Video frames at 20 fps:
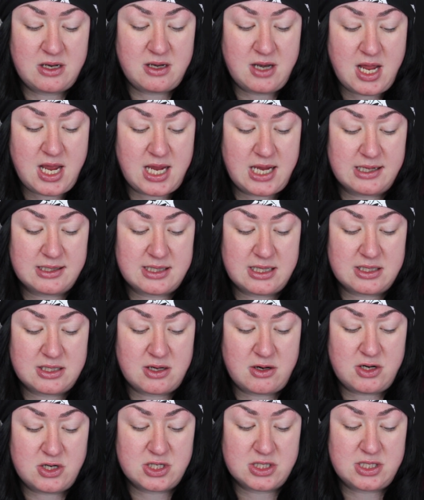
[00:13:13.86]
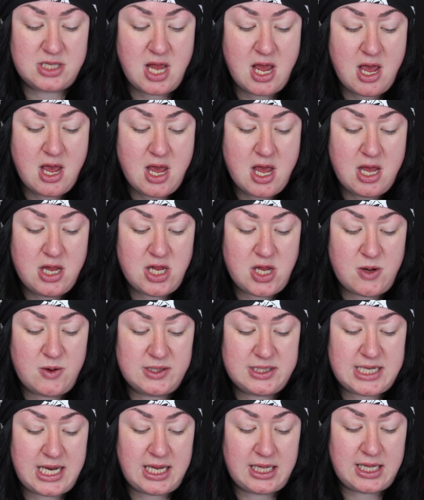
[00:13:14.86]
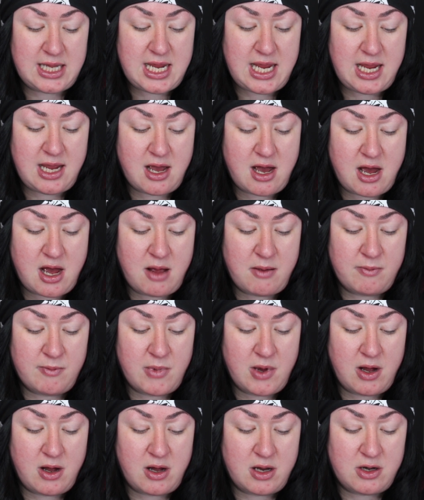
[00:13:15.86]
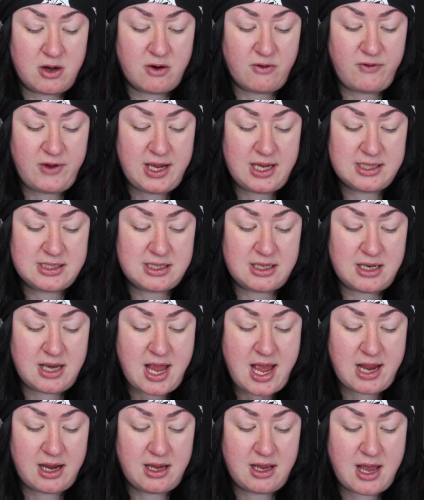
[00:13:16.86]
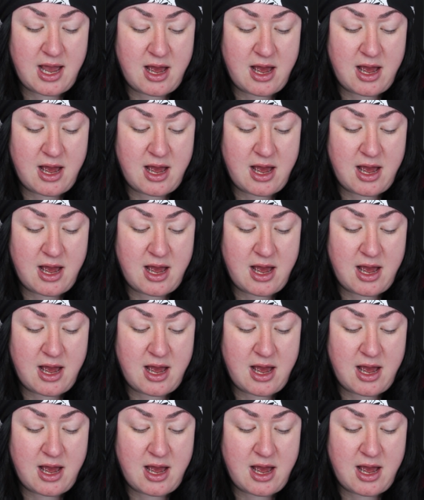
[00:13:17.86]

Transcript: Nice. And so you just use daily on your face and neck